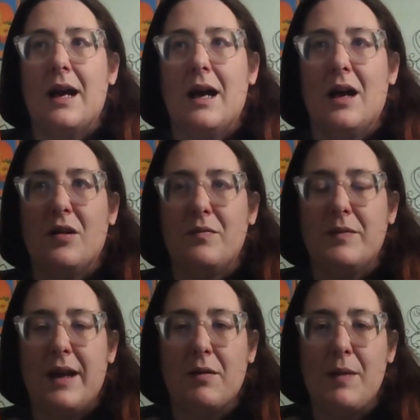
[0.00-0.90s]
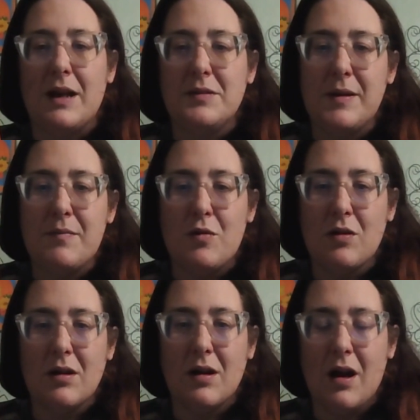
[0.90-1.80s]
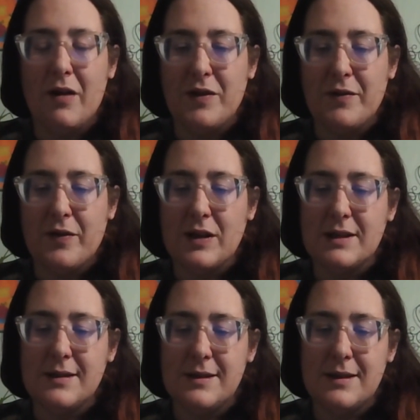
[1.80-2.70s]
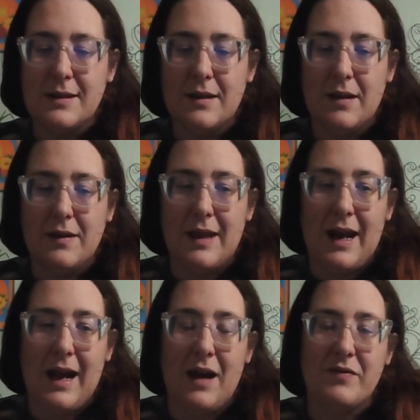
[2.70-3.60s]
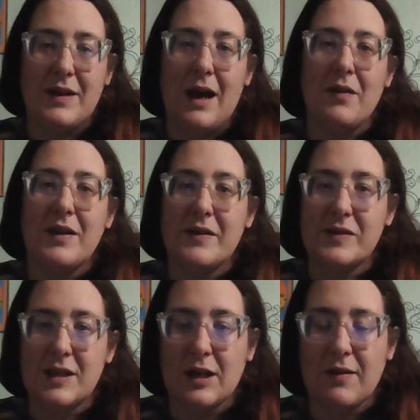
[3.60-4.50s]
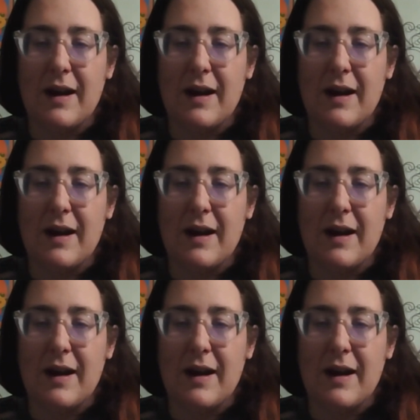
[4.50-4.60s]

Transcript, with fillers: Um, they remind me more of the friends that I have now that have stuck